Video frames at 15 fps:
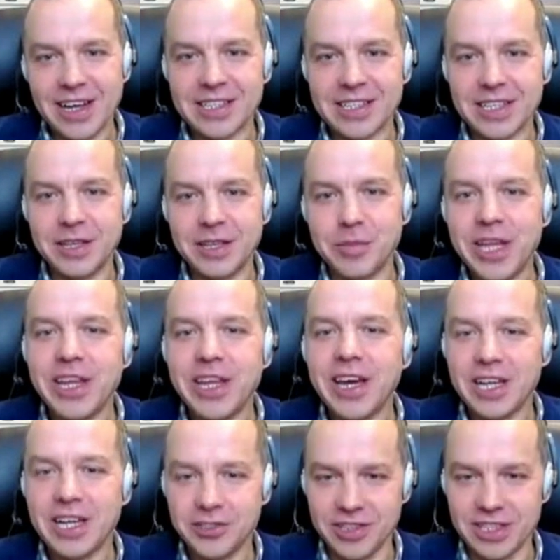as in many
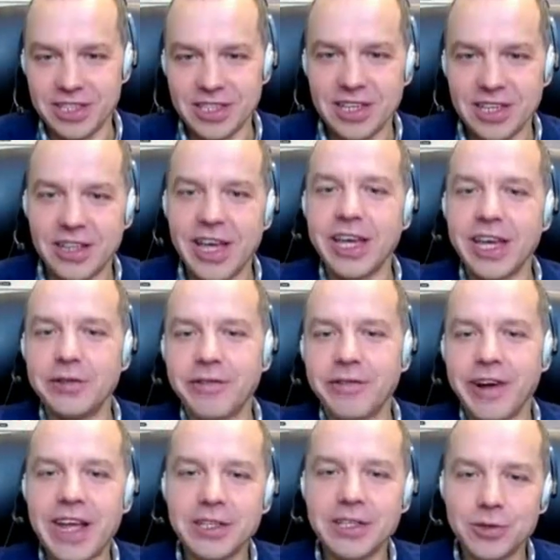countries like in
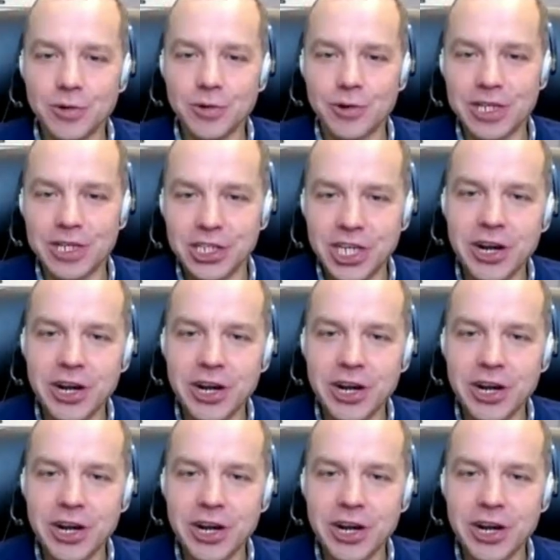france or in